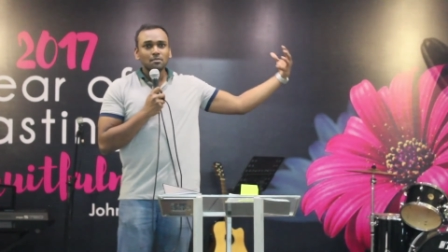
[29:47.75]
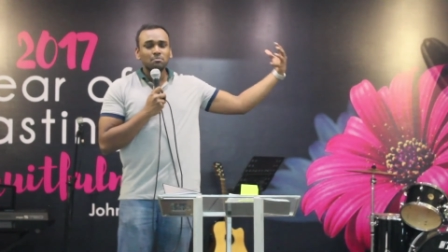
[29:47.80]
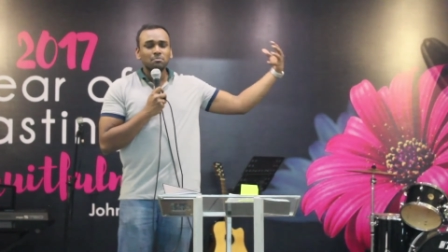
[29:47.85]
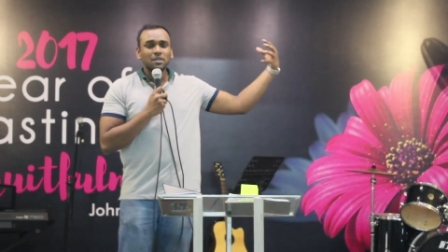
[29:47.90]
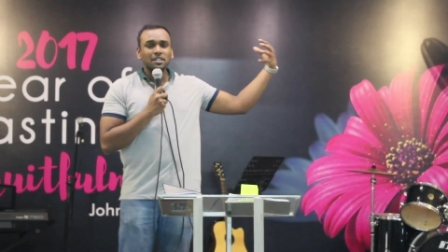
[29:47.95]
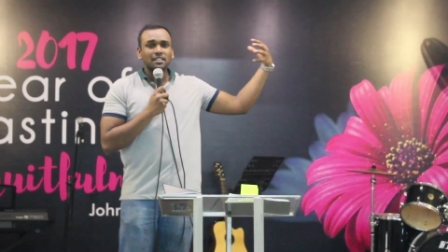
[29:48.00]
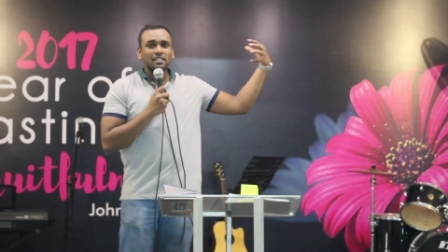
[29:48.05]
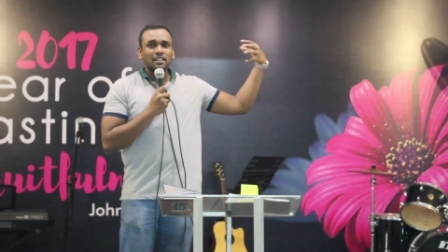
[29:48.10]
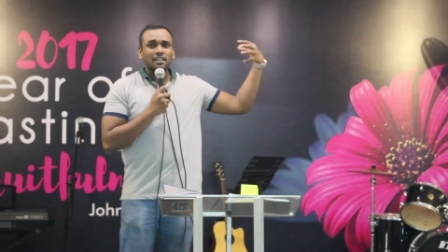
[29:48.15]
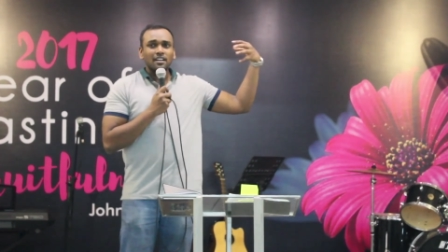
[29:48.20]

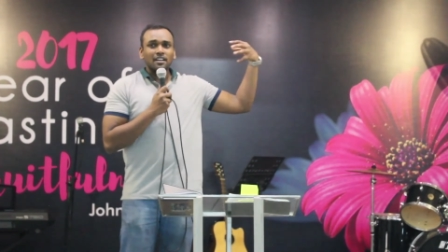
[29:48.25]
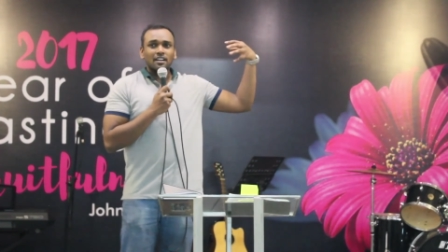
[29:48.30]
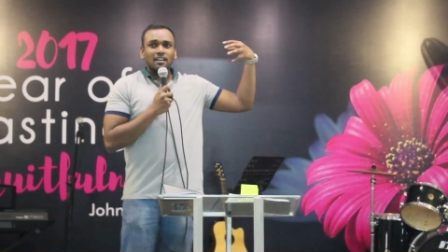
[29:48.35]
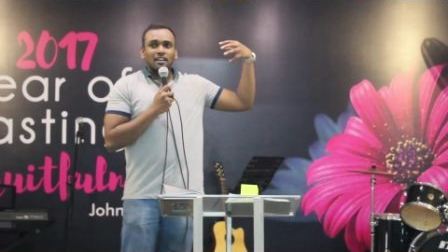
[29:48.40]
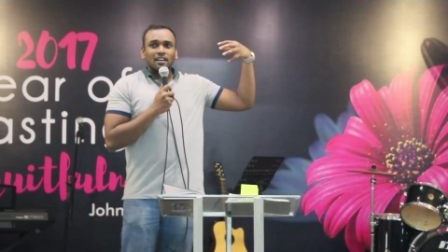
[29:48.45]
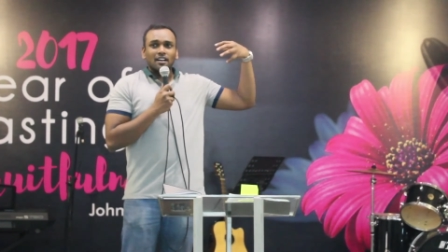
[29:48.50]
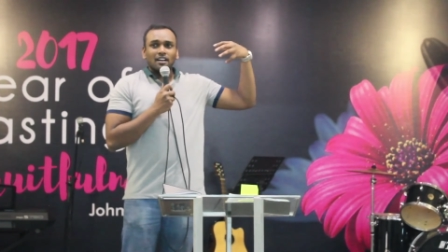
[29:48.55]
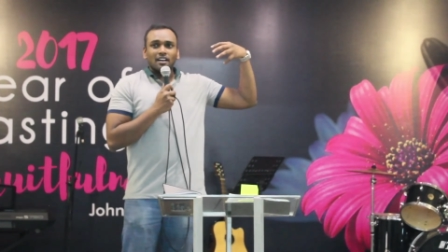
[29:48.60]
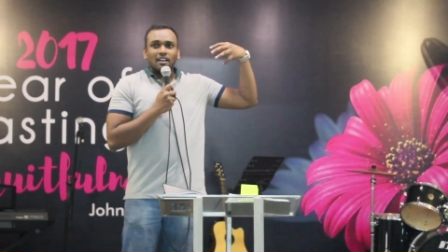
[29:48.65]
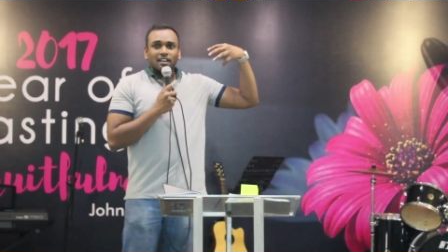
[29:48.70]
But
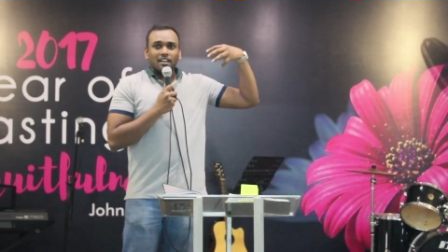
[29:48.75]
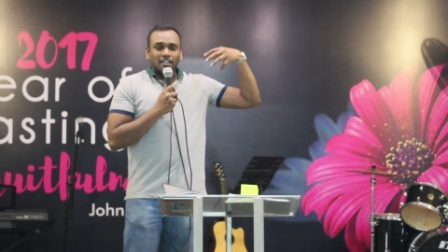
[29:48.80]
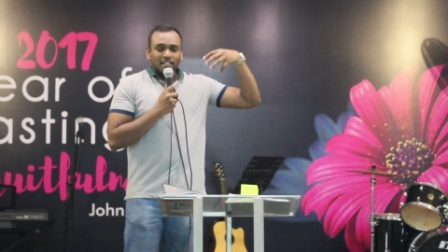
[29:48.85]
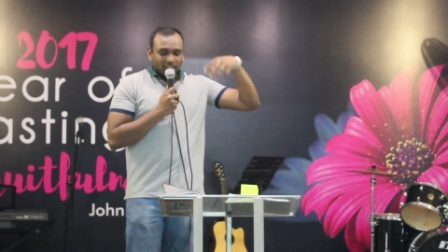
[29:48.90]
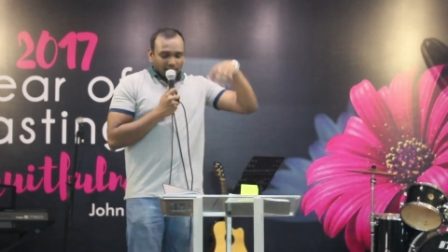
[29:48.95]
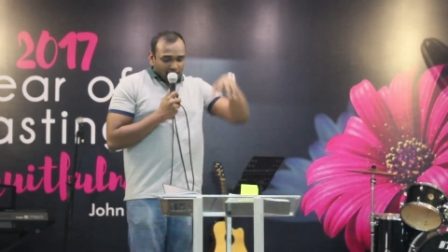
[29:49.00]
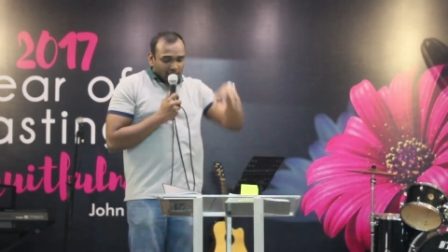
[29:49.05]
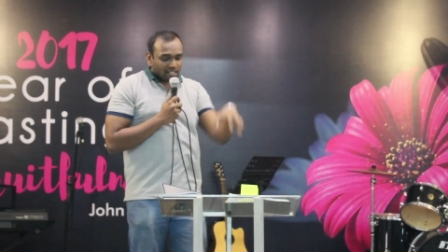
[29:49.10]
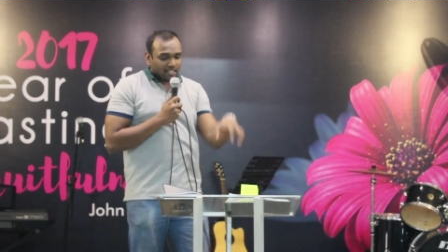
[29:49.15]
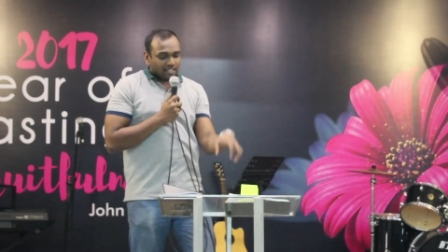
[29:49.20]

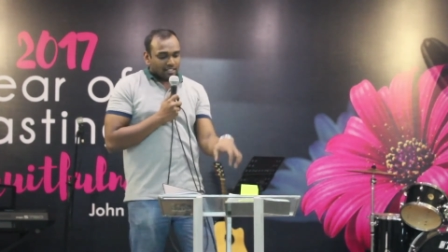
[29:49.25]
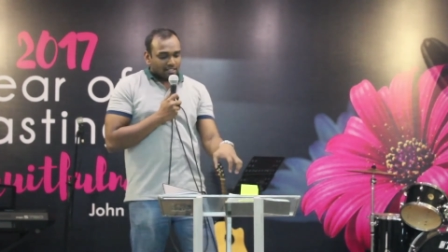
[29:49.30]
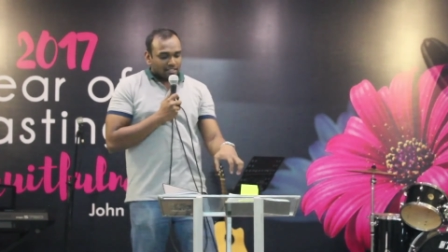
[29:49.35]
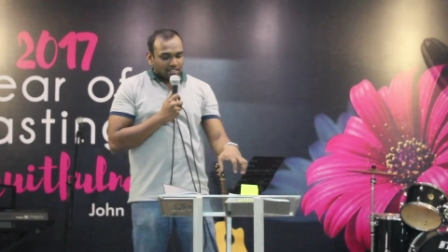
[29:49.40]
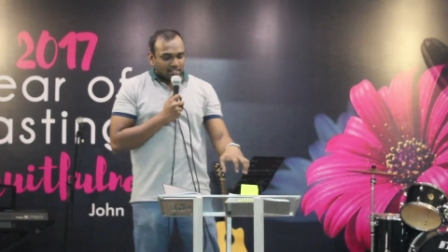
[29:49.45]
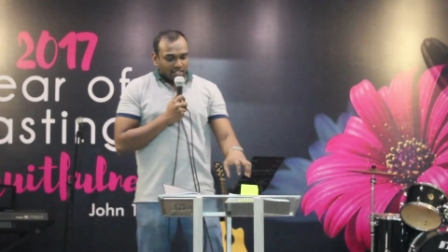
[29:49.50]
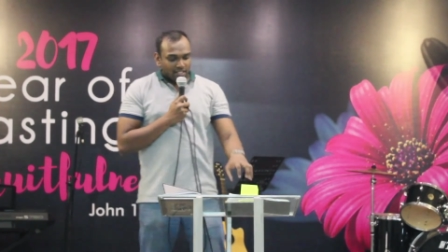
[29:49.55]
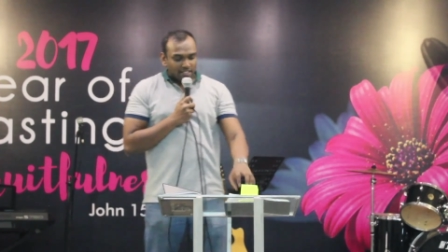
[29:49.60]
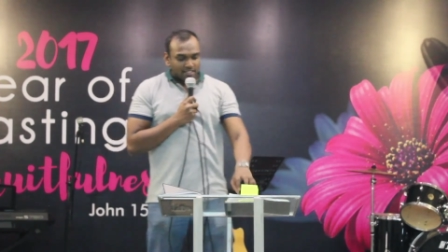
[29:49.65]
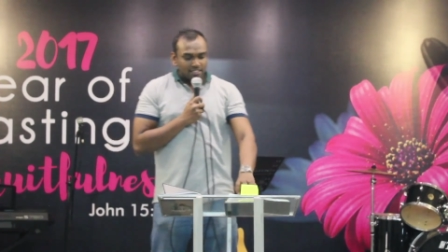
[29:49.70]
here is,
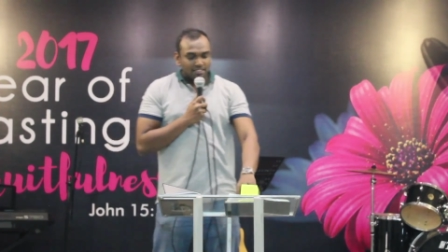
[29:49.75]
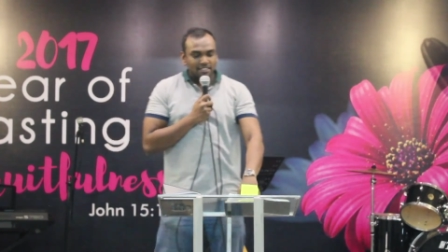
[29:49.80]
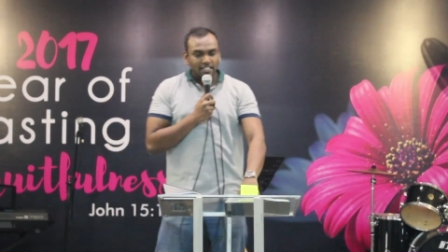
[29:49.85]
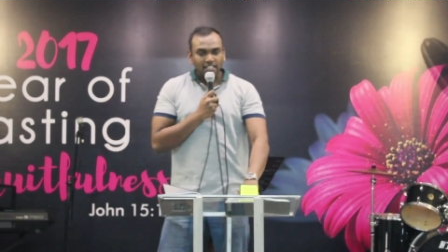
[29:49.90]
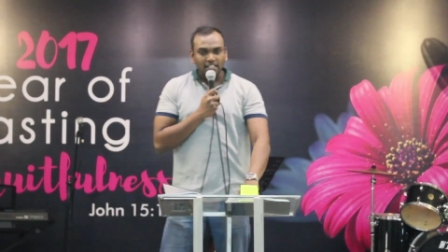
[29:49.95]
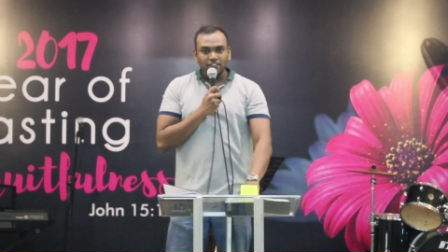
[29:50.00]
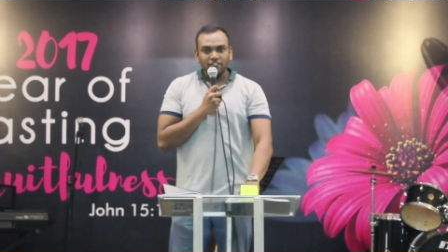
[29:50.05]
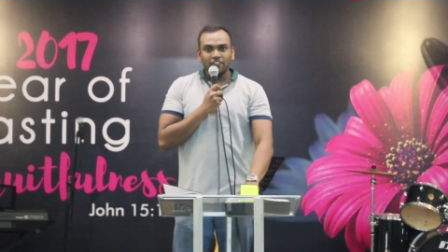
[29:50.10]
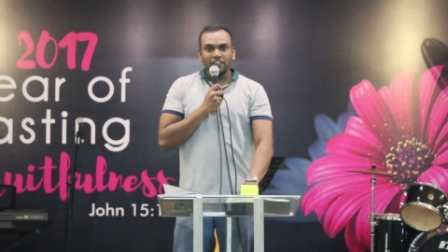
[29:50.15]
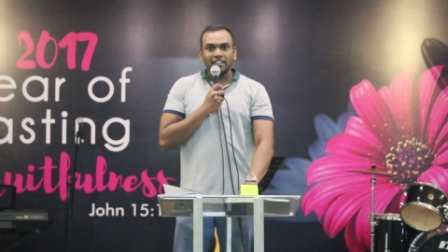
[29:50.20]
here is a
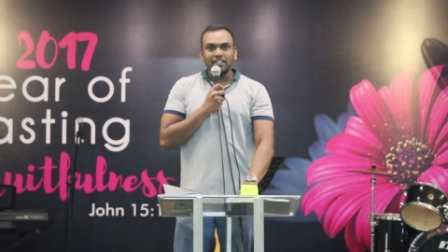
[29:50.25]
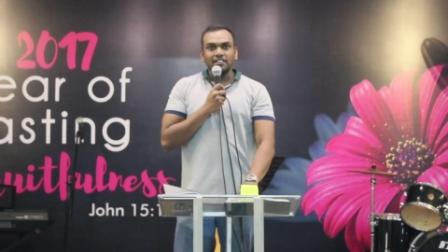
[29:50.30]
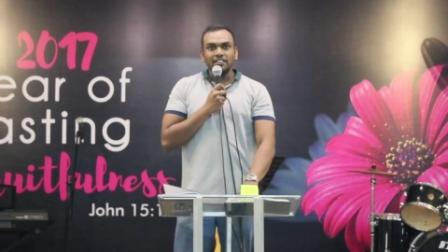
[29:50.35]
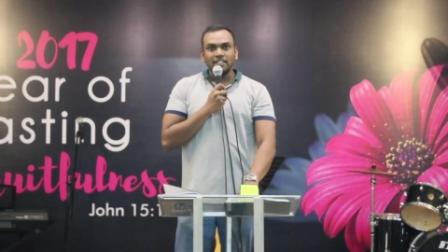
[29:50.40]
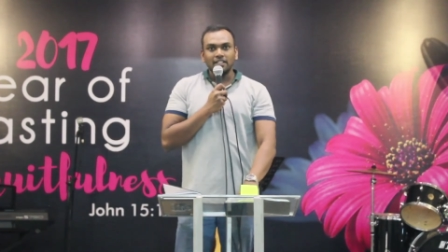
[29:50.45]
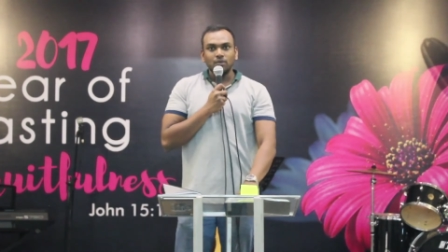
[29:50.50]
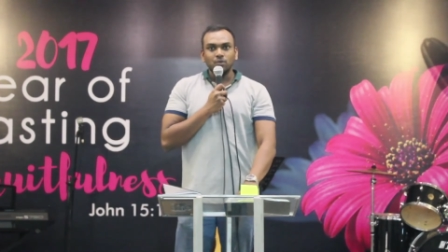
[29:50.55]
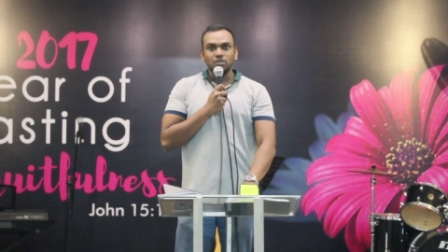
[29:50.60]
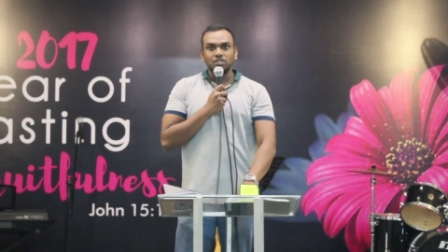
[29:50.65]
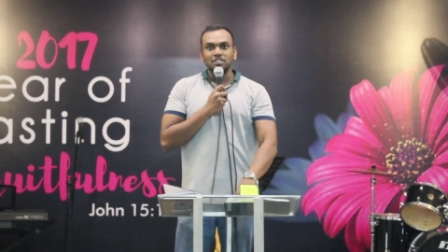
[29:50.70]
significant
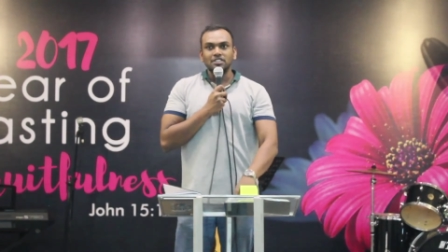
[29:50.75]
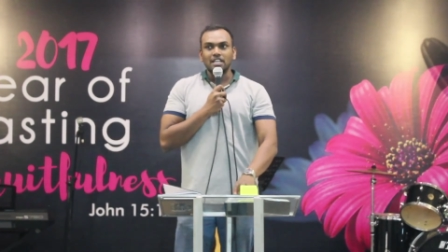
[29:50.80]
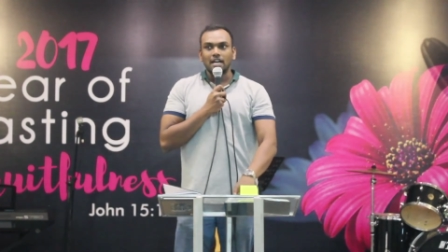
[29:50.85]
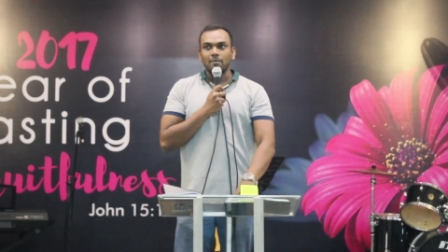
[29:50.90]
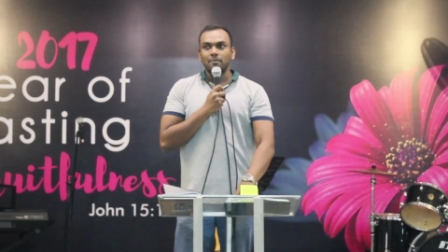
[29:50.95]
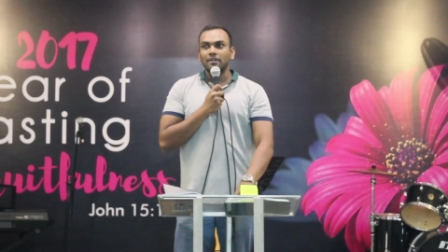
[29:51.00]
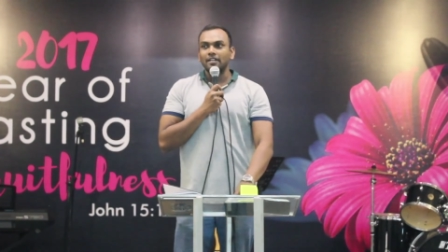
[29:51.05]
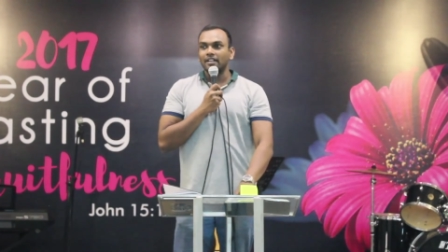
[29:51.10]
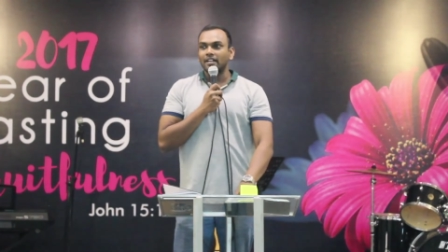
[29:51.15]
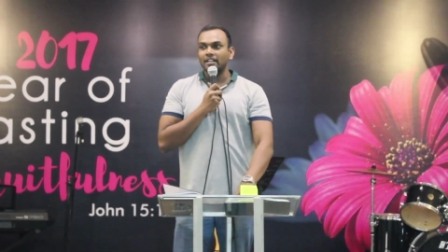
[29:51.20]
thing which is
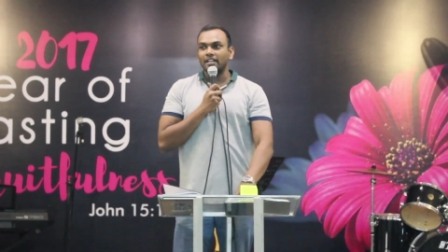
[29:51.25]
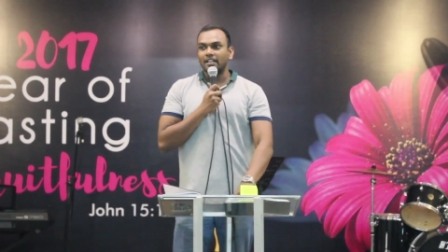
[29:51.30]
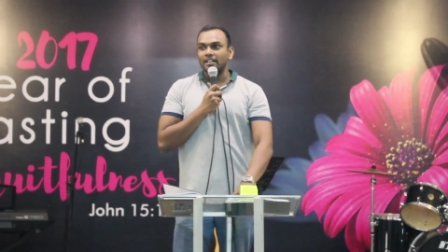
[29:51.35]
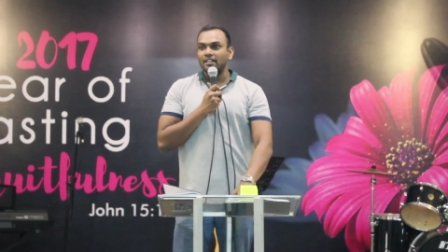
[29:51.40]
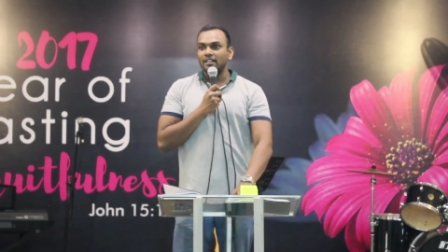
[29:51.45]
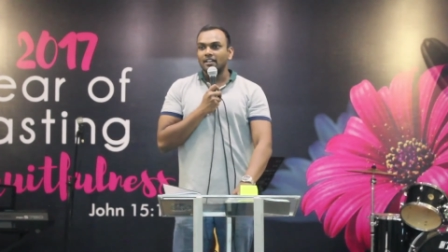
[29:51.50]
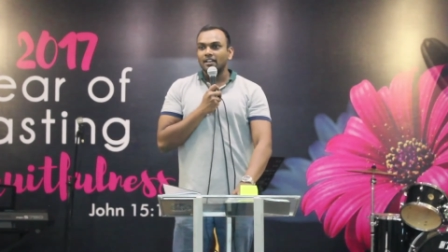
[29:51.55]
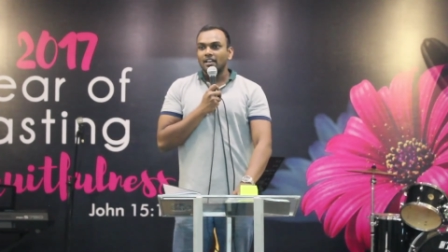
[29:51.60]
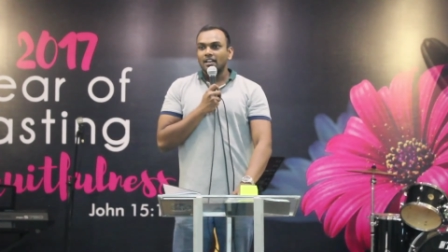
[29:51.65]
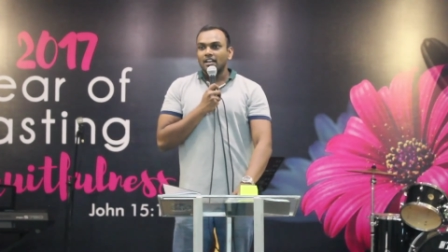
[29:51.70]
happening
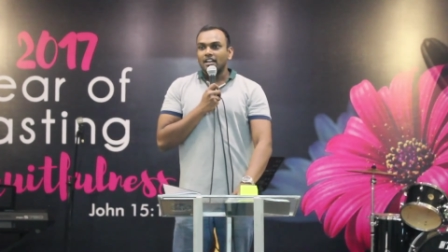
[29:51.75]
again.